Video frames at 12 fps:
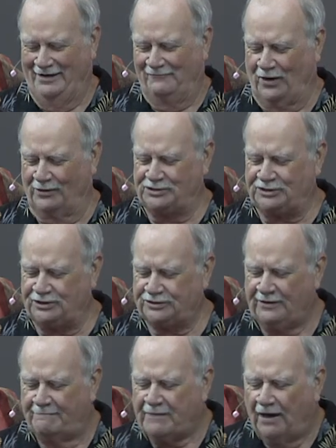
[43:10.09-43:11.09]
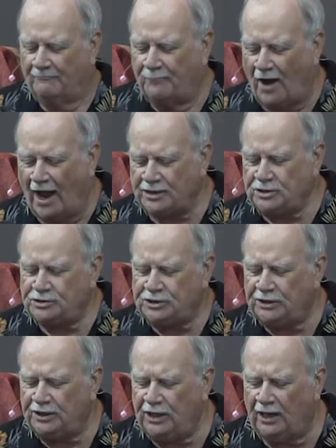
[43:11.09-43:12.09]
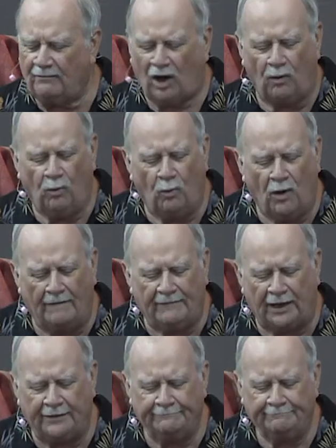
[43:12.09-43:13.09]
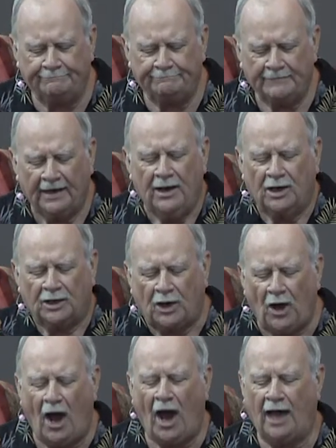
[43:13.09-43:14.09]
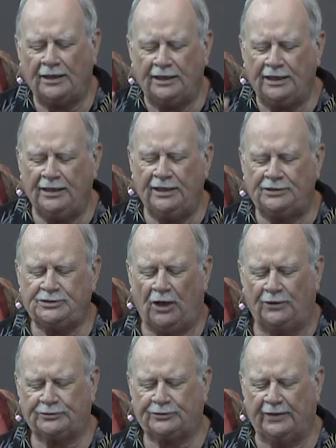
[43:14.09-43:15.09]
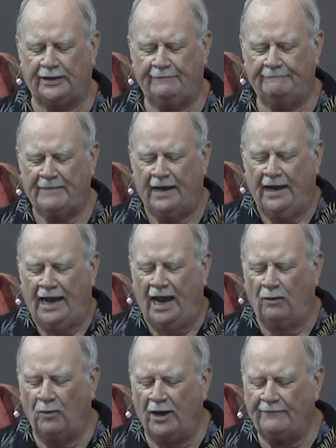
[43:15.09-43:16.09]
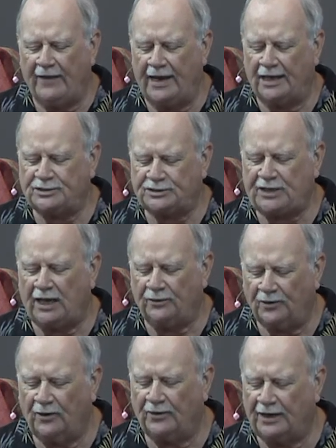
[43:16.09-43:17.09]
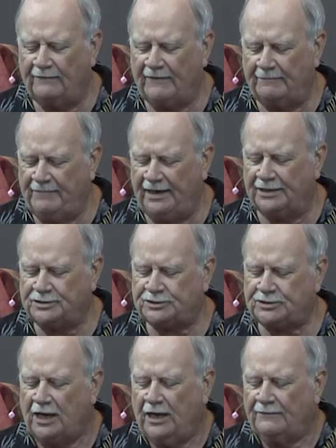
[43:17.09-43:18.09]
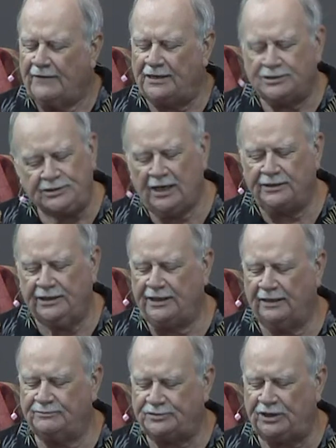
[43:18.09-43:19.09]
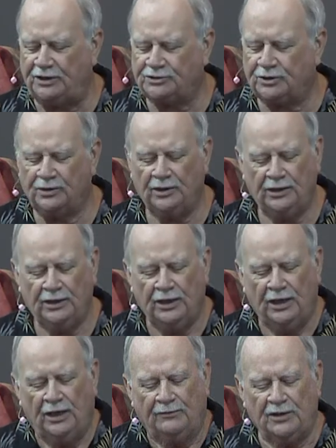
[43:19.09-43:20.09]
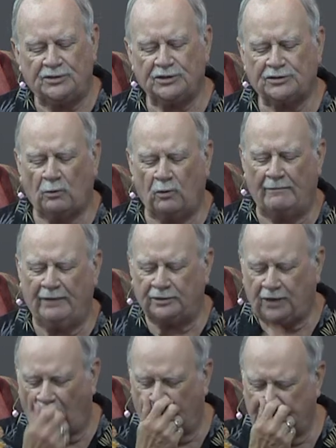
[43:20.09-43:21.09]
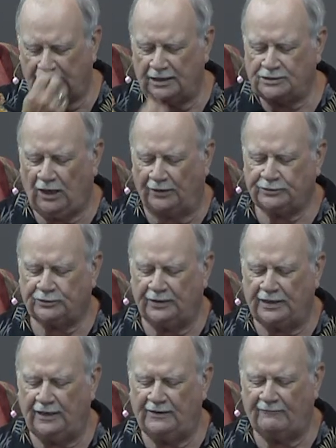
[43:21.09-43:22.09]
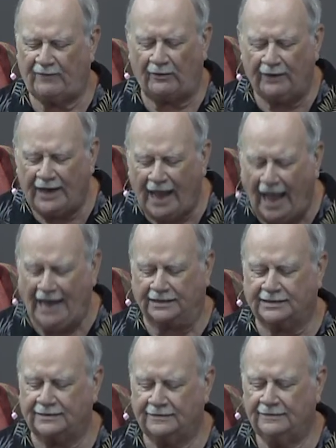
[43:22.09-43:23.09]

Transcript: Pharisees brought to him a woman caught in adultery. And when they had set her in the midst, they said to him, Teacher, this is a woman caught in adultery in the very act.